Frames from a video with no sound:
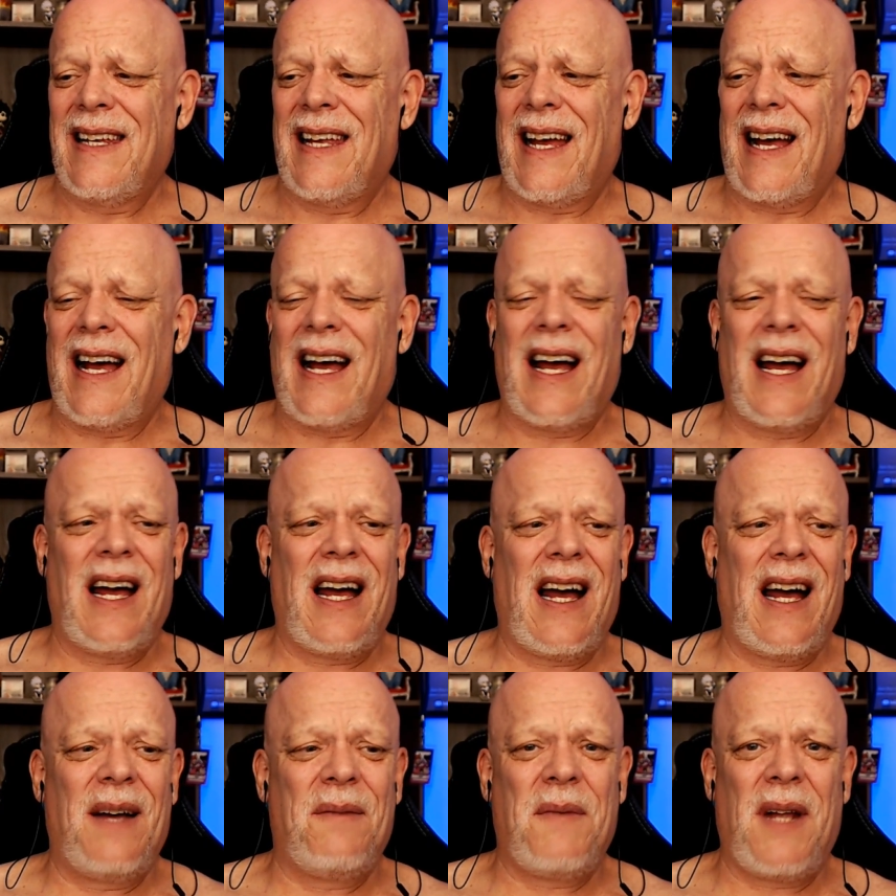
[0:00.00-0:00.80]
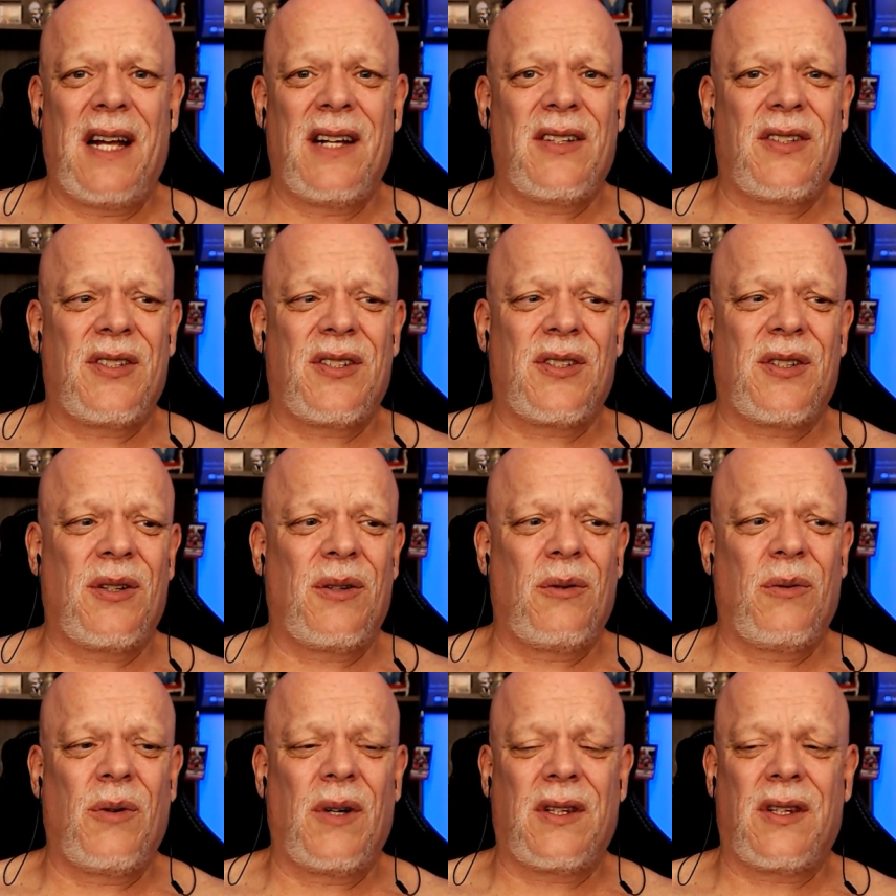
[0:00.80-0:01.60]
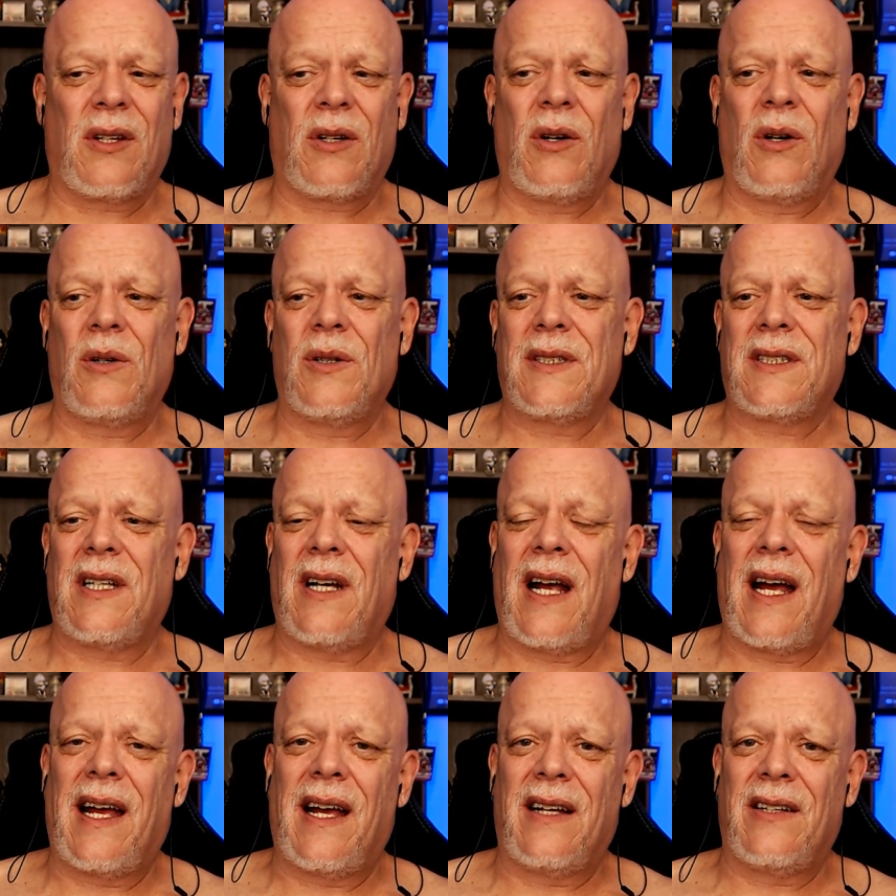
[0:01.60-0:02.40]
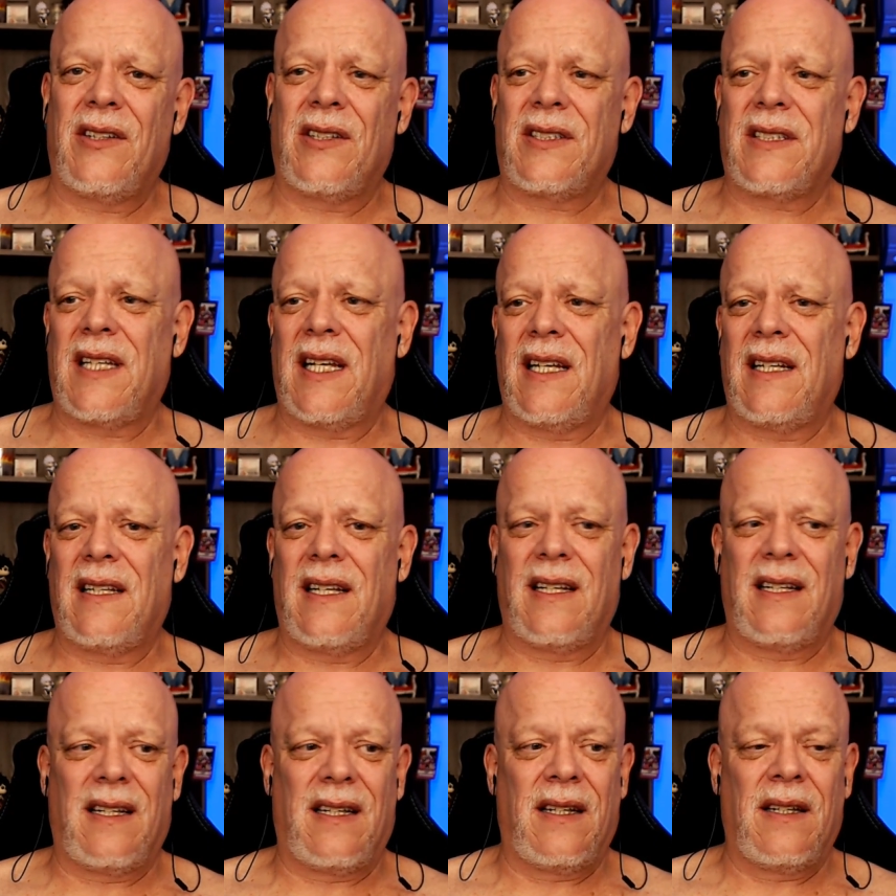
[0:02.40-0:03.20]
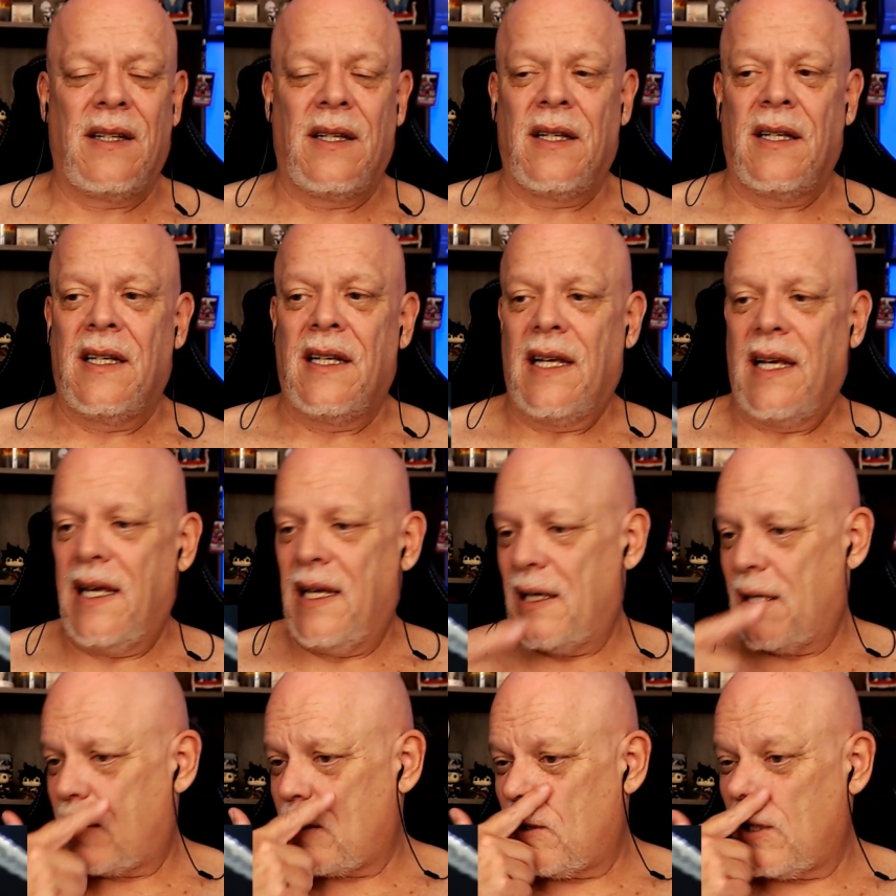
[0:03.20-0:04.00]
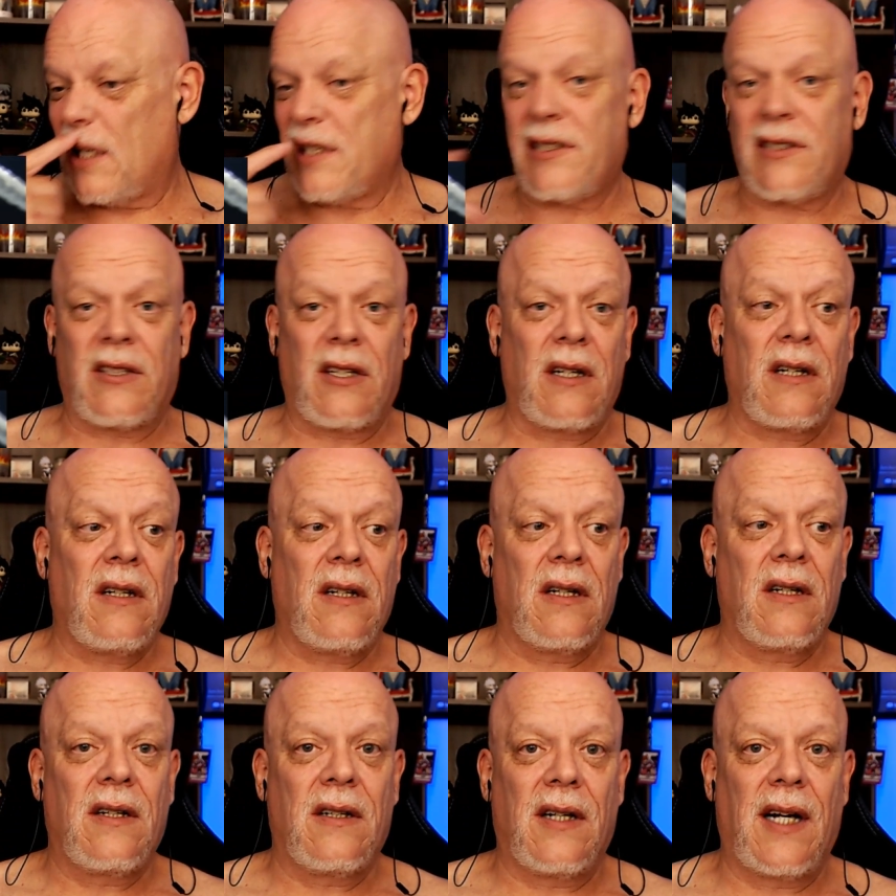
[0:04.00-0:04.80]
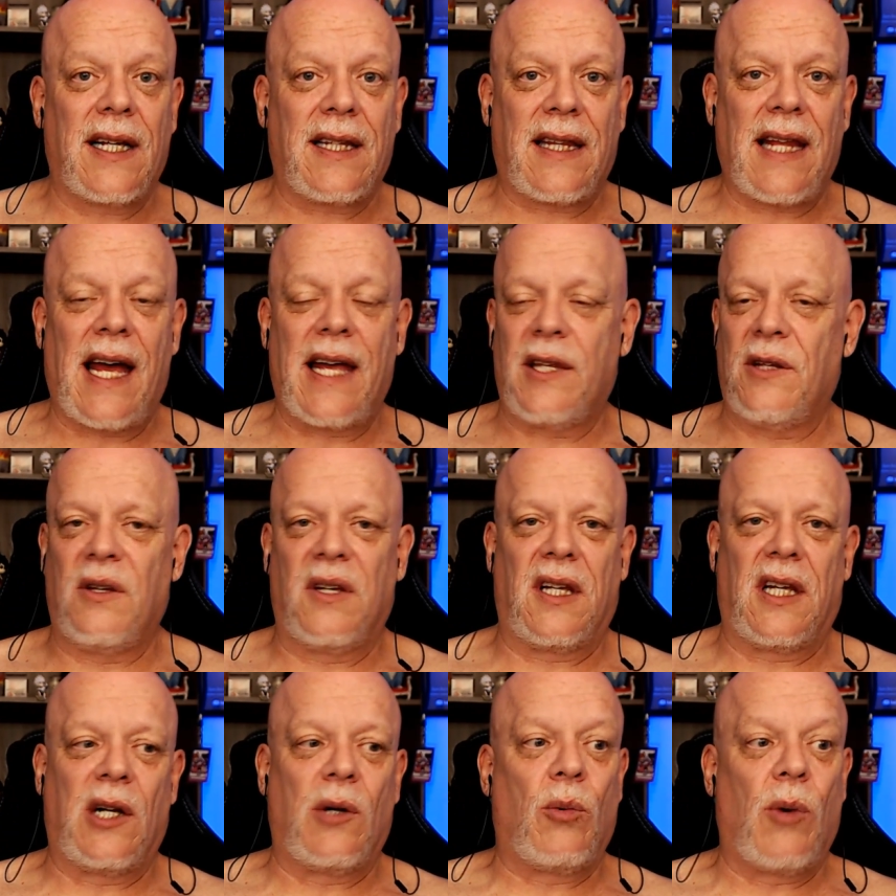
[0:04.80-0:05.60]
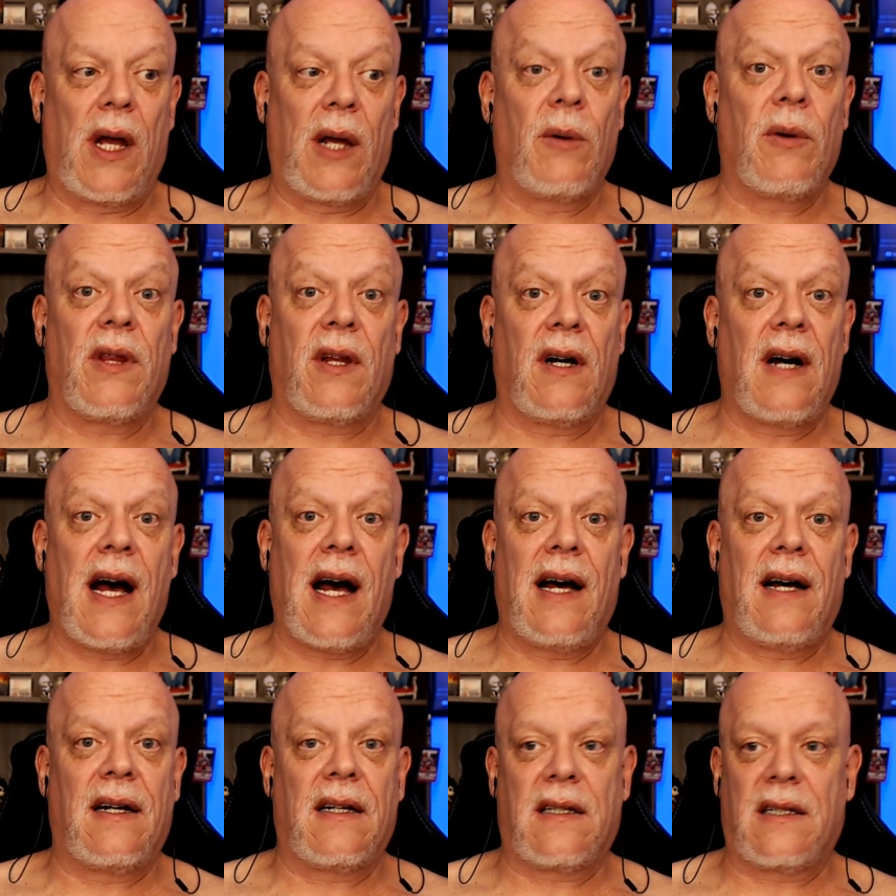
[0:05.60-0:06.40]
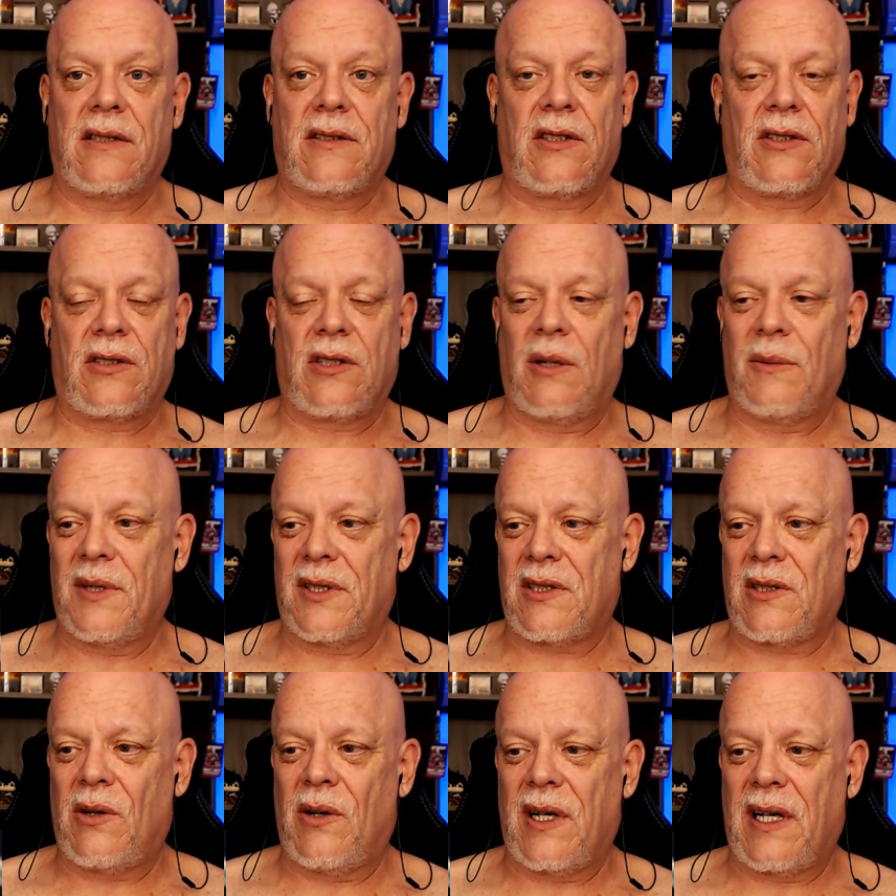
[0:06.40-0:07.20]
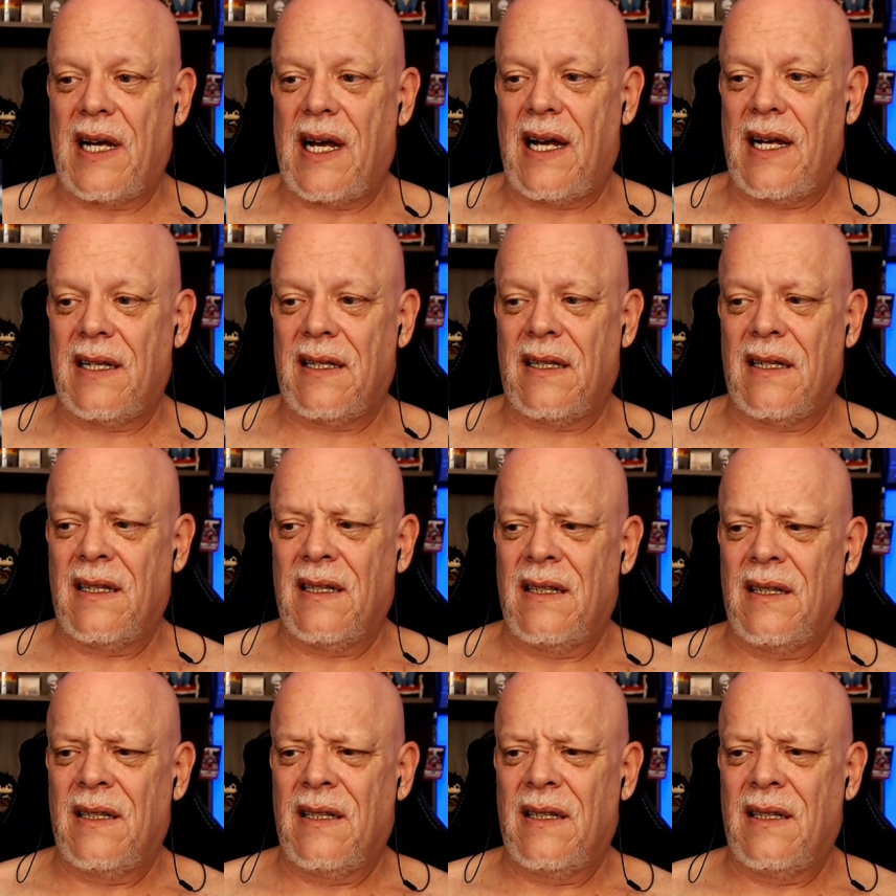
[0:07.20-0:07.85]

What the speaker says: Yeah, I'm not sure what the goal was there. I understand in a cluster like that, you can get away with a lot because there's so much going on.